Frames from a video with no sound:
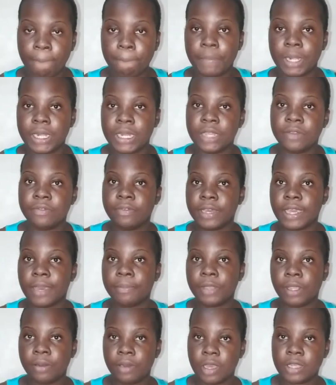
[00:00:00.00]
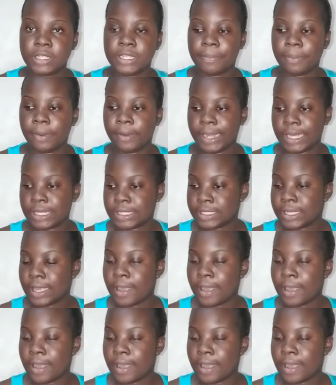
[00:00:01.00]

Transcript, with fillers: I need to get them and separate.